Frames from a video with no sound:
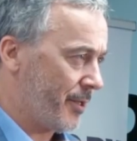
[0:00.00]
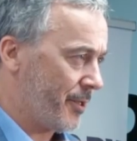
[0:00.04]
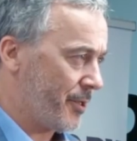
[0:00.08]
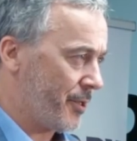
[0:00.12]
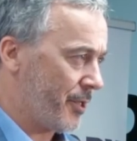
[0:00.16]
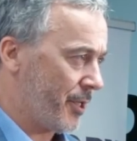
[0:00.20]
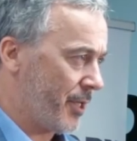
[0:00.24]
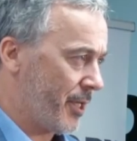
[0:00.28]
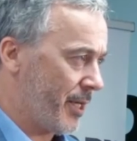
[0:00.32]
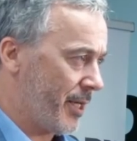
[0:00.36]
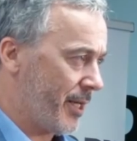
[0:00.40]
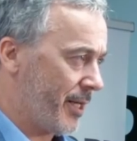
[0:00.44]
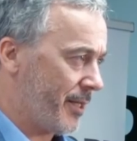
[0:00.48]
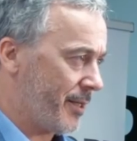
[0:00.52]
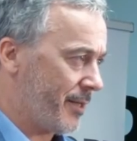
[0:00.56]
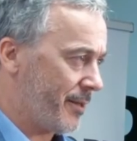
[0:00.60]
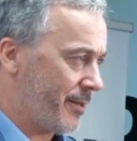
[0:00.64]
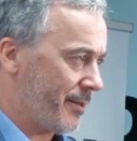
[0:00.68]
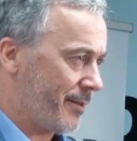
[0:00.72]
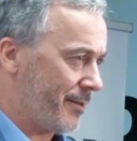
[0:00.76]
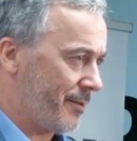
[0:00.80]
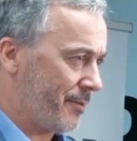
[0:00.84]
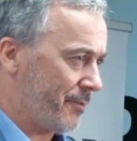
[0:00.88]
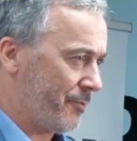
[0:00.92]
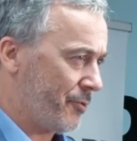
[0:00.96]
You can't
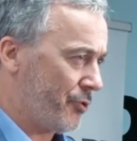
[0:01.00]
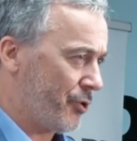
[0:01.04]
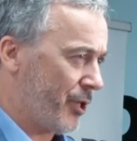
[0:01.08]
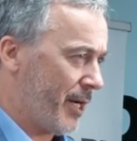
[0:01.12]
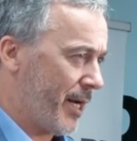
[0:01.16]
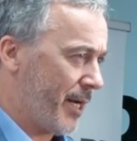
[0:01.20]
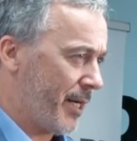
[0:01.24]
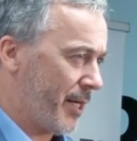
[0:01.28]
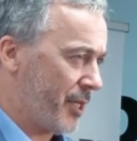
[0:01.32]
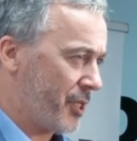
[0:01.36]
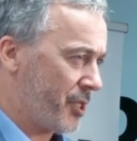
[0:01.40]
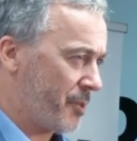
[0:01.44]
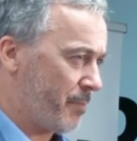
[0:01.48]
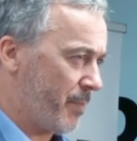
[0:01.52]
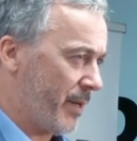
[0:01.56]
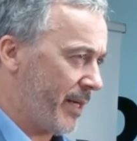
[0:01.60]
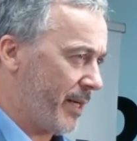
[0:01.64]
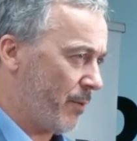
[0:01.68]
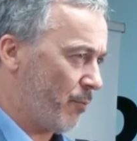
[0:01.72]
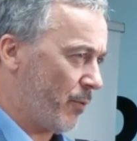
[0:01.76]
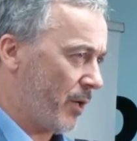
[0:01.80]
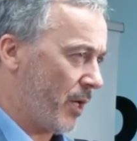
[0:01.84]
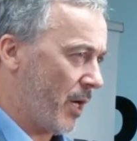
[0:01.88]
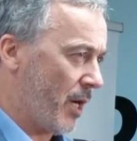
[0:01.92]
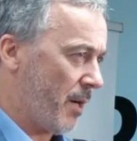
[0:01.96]
try and
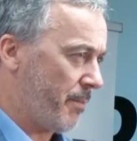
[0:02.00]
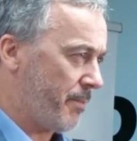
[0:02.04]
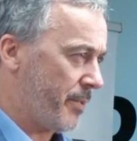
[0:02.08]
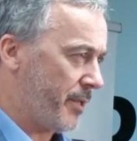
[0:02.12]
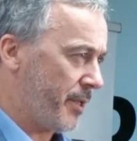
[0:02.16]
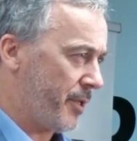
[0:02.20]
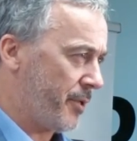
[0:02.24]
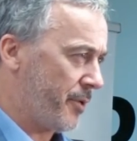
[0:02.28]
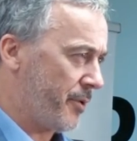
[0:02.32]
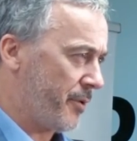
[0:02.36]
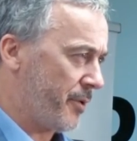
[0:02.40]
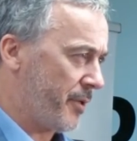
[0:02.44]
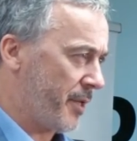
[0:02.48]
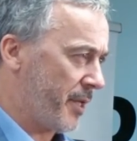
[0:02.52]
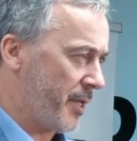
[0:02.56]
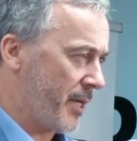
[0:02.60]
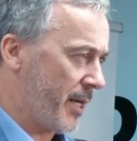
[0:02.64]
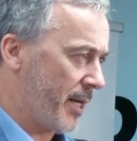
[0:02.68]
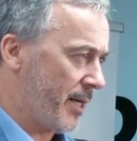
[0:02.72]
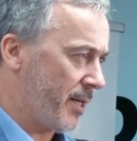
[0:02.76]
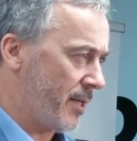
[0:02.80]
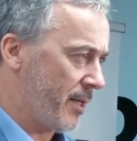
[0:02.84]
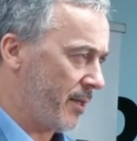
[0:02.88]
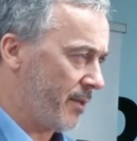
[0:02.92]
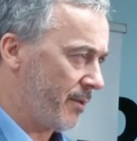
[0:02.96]
explain what happened in Northern
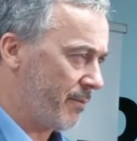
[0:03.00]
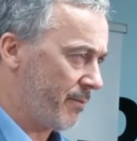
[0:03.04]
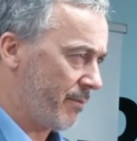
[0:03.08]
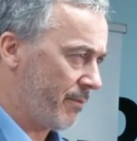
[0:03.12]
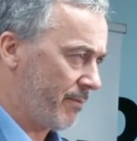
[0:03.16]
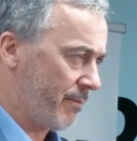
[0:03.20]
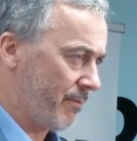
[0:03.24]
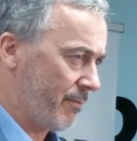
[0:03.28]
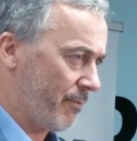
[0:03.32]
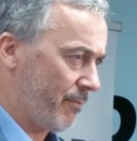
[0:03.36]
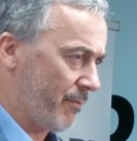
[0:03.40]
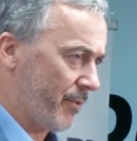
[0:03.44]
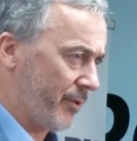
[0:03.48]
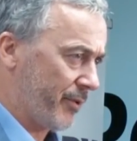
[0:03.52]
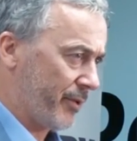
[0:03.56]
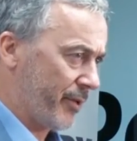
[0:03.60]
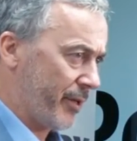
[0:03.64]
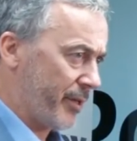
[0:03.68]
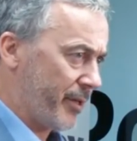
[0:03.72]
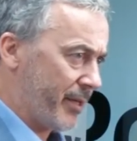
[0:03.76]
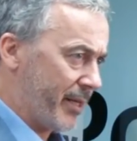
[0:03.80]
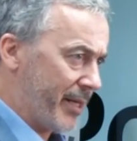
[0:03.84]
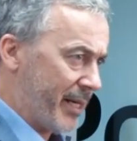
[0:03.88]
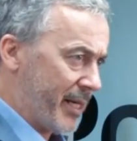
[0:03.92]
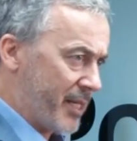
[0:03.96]
Ireland
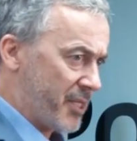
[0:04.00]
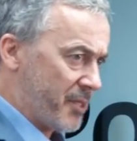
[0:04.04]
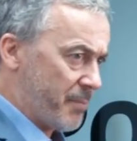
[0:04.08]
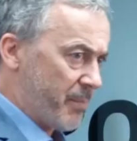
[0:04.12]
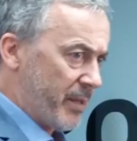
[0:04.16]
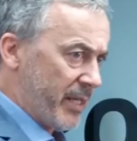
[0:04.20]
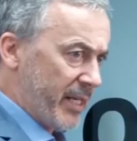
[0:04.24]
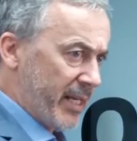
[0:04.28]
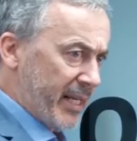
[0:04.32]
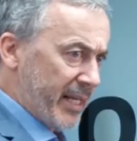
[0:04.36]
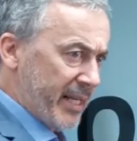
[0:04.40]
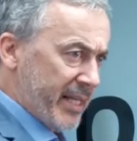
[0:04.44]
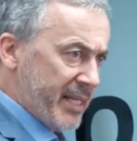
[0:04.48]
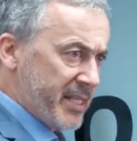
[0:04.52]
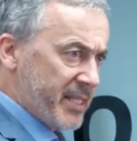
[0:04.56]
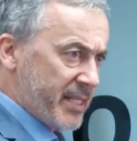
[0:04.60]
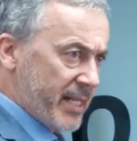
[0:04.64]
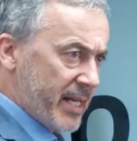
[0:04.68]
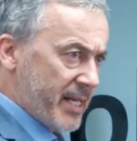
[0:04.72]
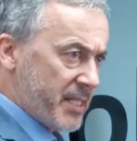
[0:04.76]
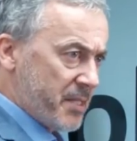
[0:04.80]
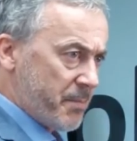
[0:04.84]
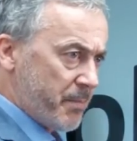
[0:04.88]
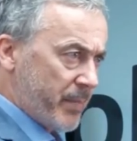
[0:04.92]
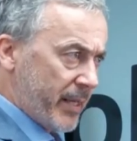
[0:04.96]
without explaining this
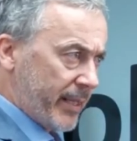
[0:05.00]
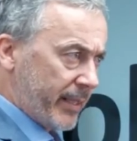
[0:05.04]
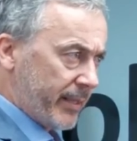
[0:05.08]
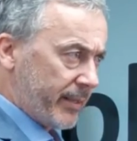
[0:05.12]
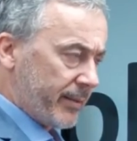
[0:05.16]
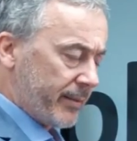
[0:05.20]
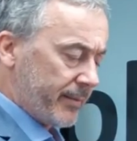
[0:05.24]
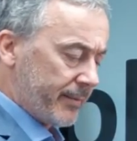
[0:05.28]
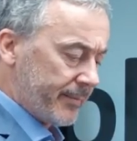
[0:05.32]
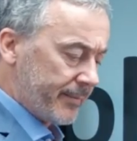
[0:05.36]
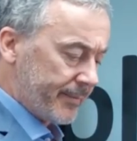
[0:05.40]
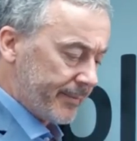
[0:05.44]
aspect.